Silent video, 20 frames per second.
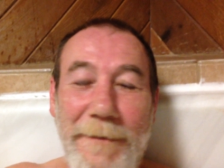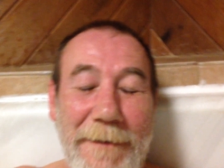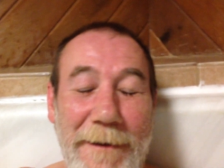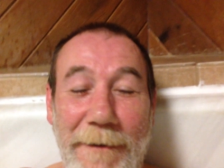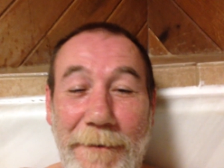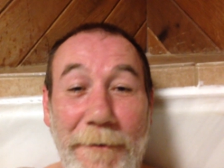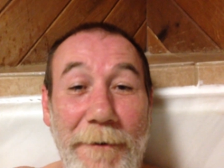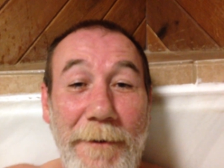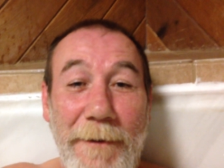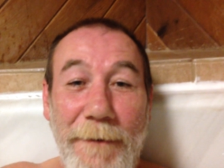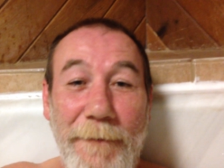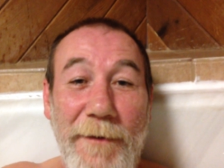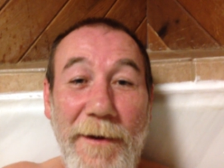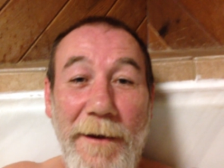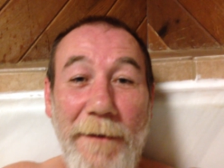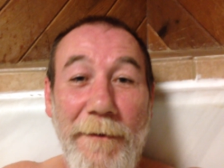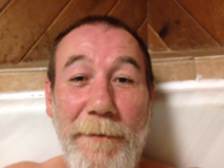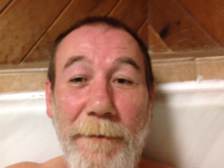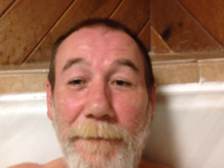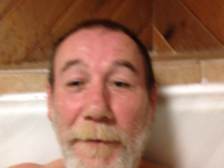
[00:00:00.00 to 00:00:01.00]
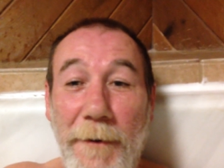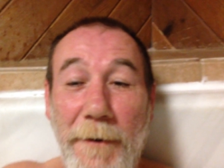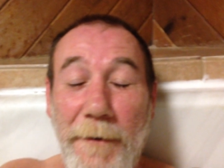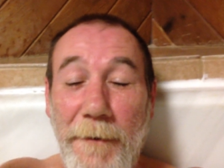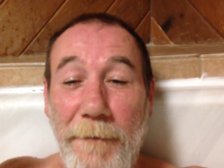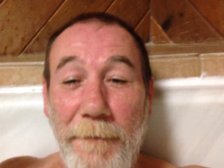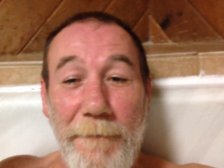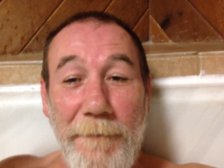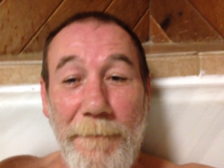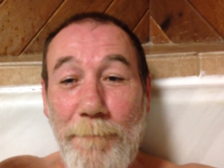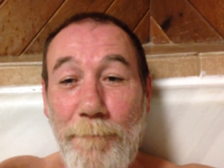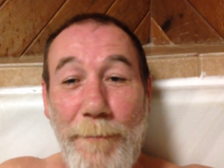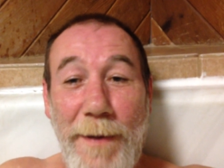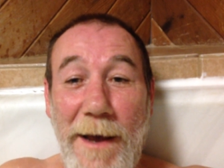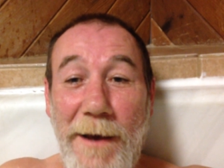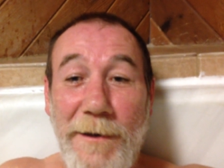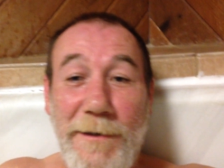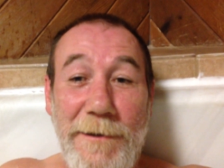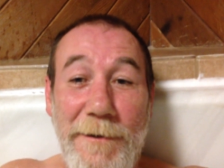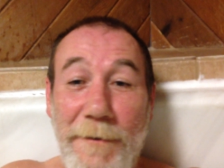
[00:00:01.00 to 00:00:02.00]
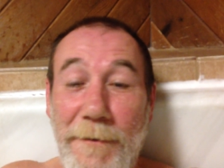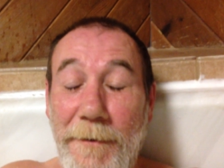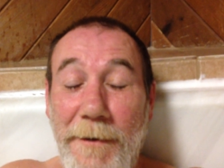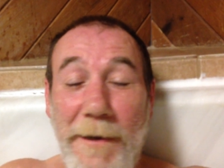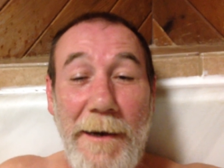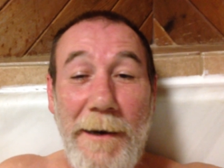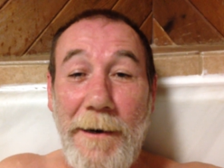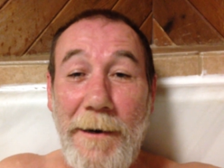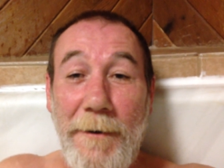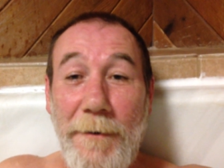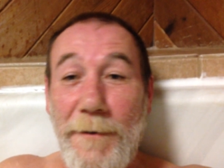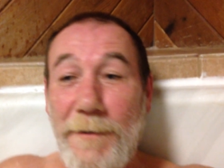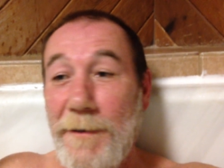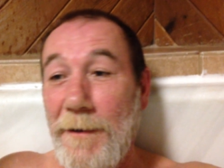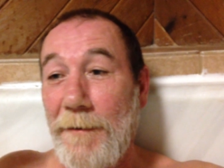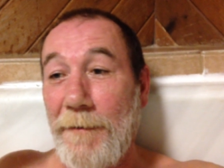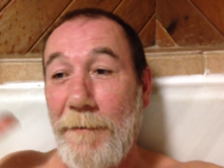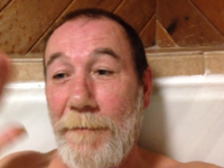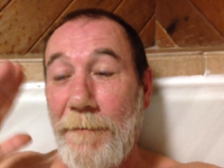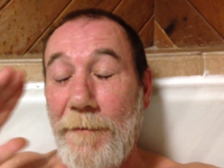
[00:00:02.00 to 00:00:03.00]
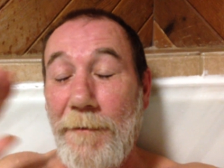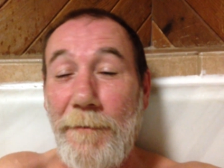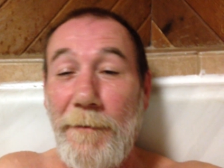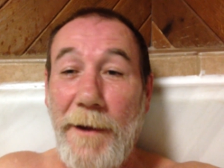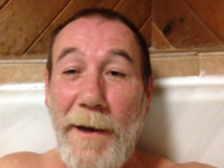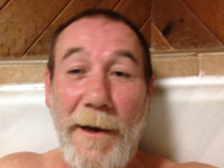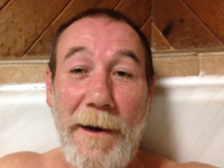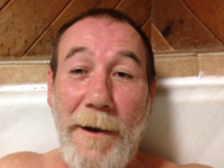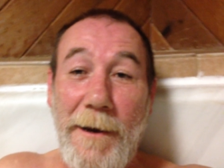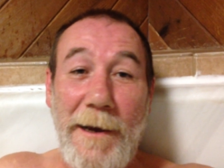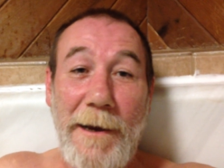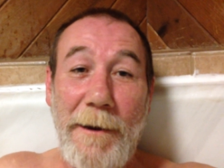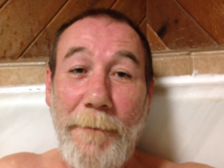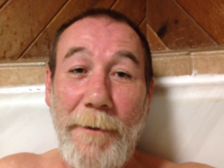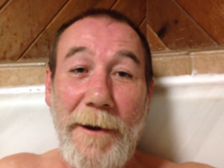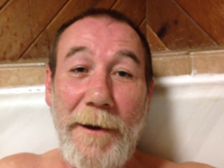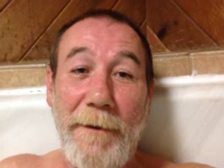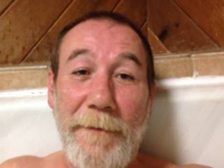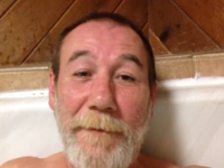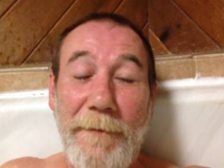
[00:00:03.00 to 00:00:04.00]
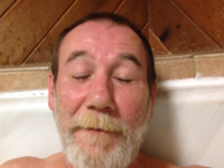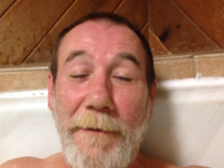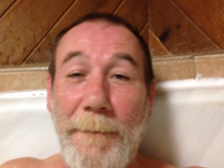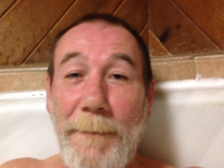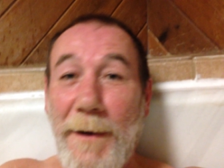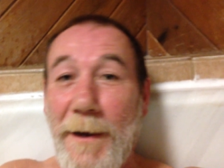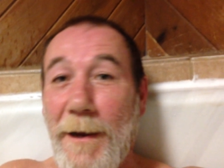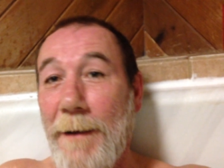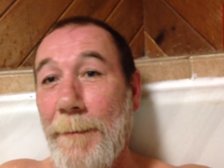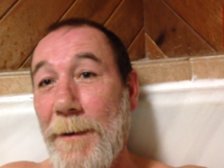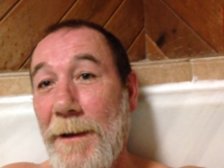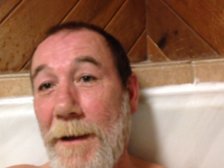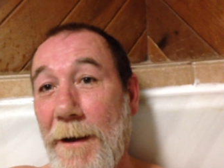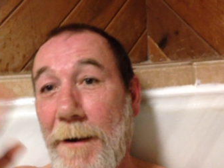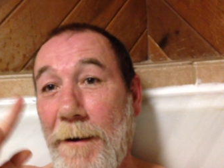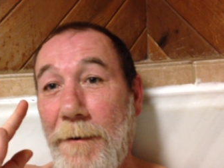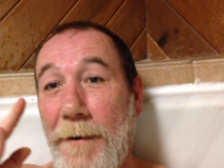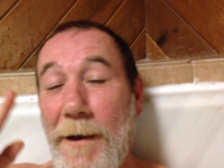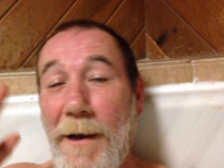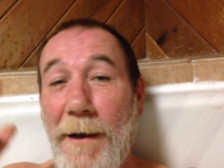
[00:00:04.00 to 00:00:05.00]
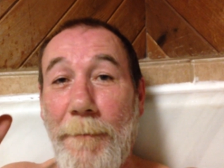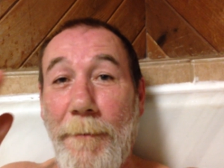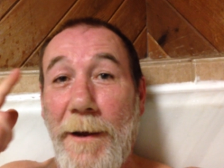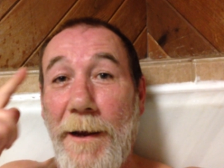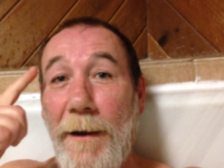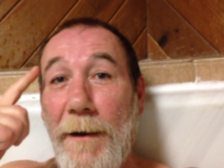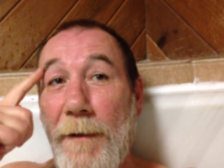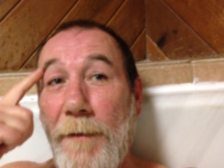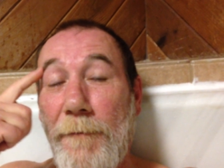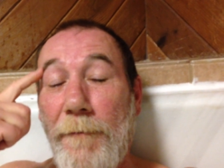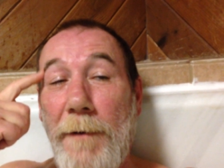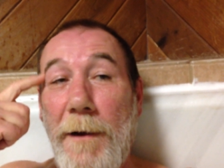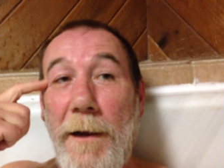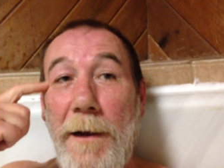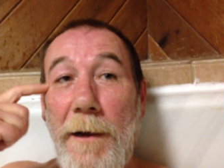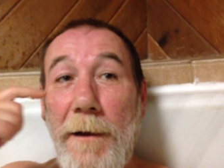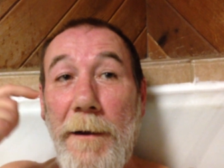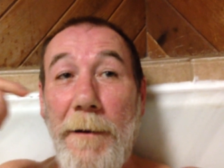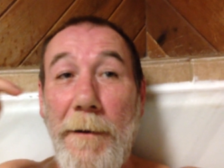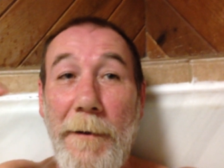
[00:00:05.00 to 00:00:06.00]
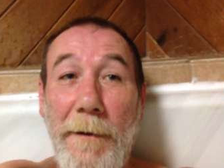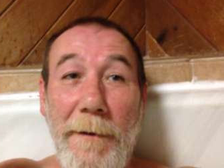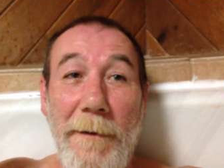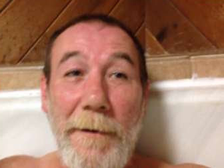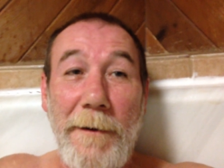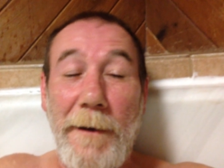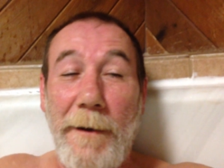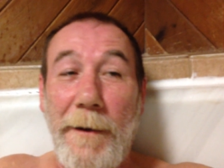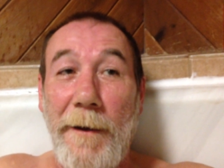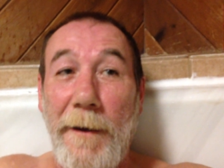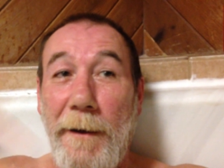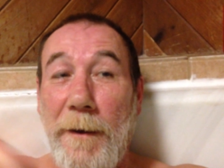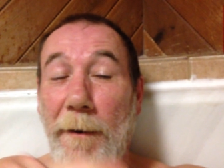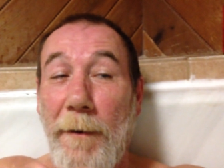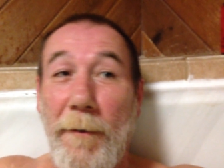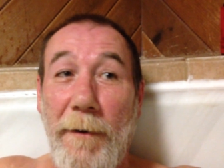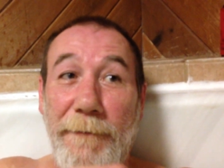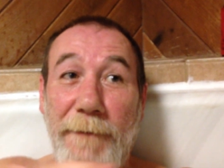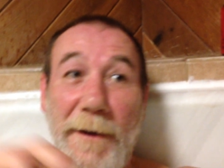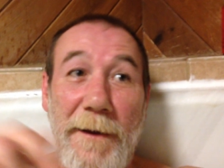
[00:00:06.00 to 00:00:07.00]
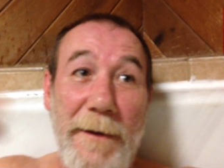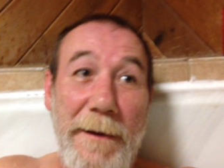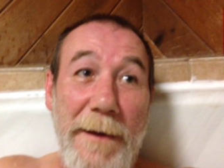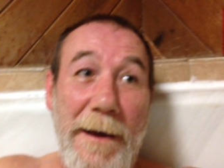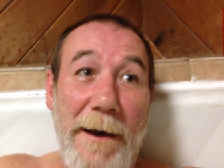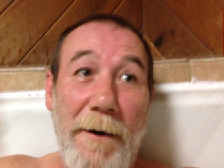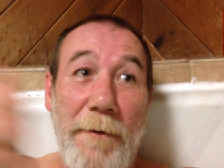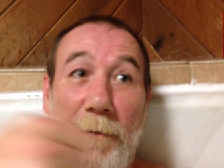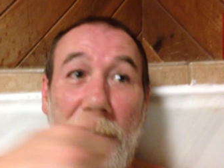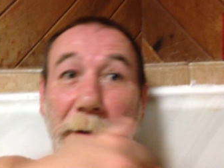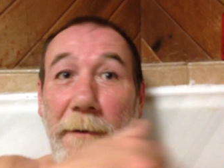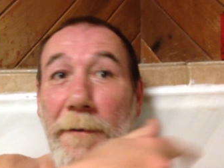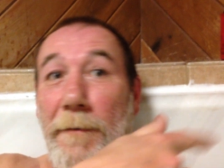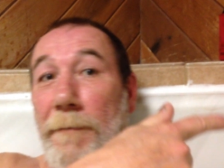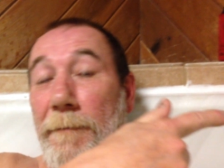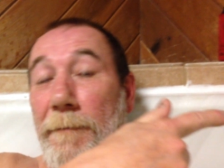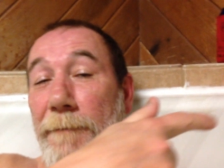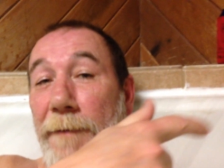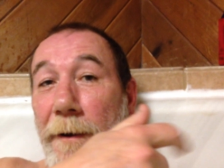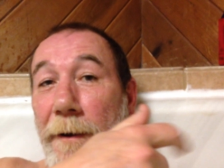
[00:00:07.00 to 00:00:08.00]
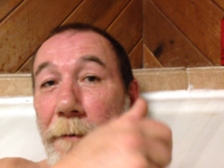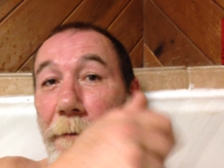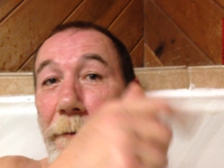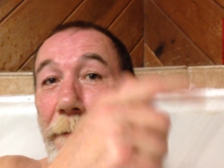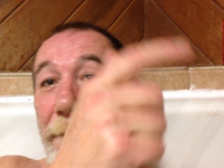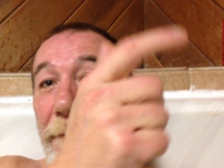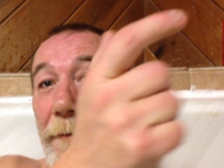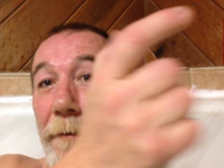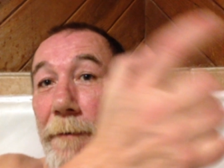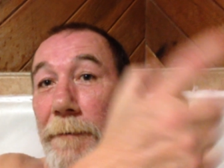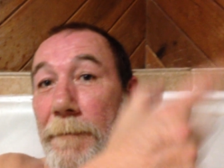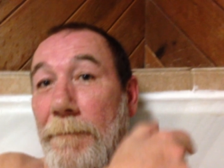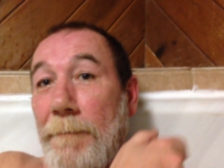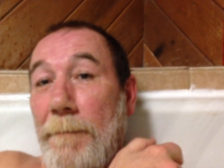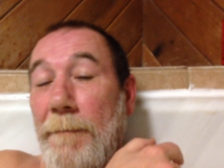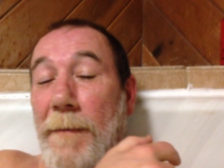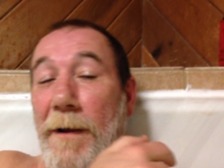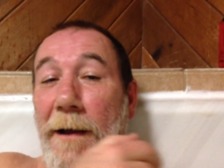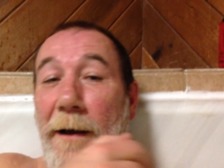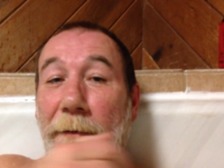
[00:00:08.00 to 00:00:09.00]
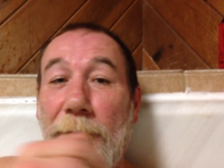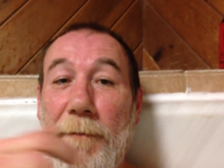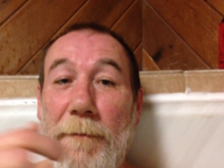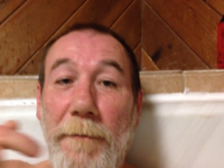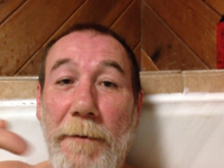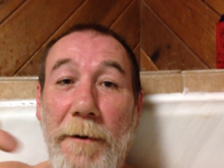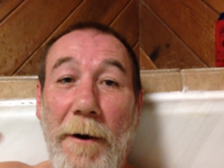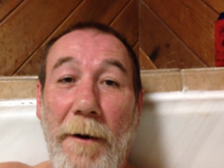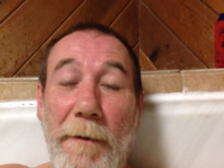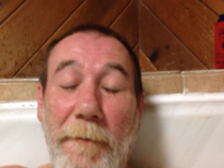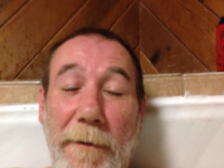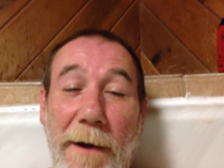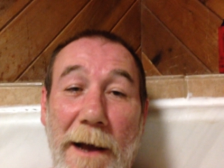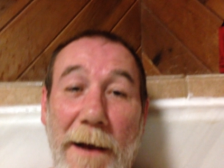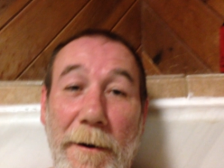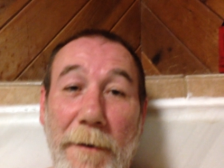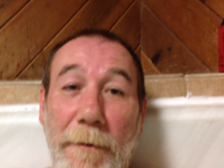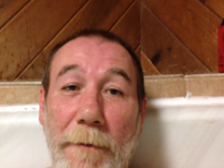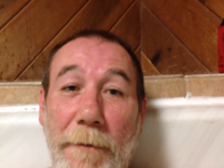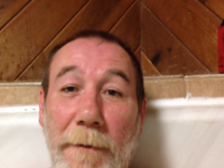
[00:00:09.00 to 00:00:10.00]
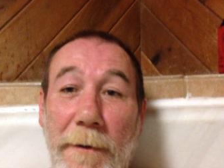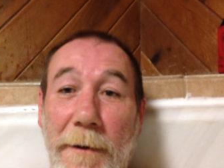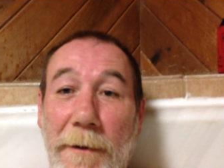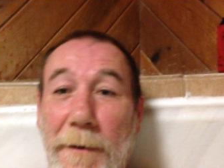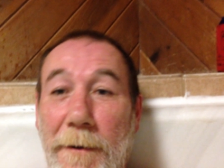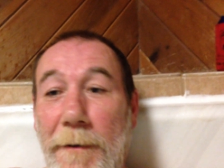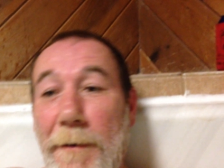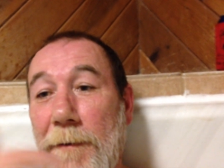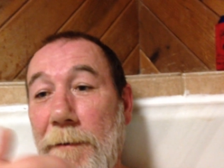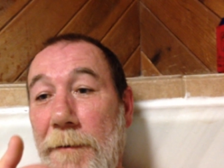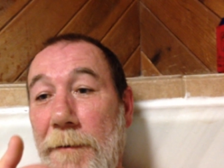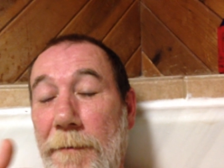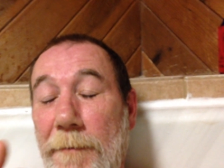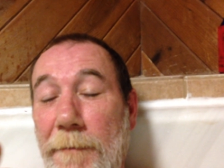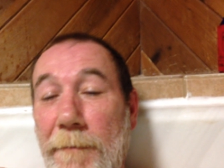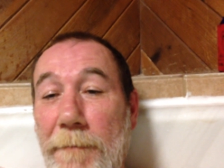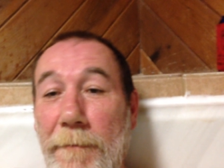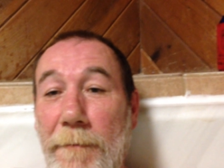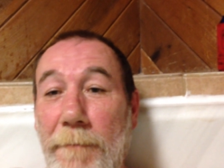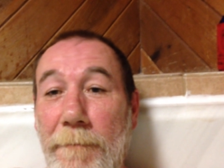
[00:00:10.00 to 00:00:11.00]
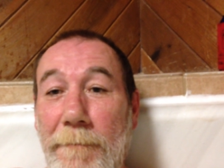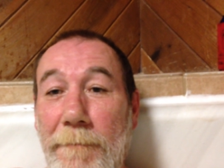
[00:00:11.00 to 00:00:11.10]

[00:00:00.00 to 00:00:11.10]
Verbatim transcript: That's all I've seen so far is pasture cows and a two-lane highway. So I've been coming down Highway 83. I gotta get off it now to veer over and cut through Colorado to